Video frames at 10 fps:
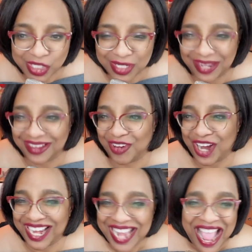
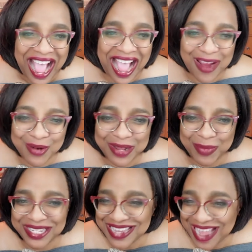right? I want to
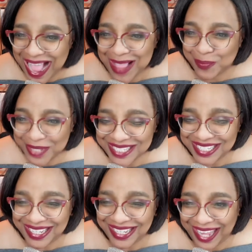be not
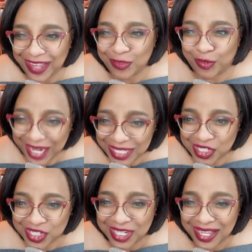busy and
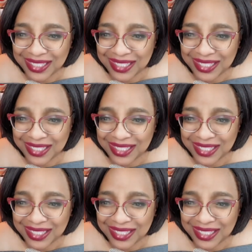rich.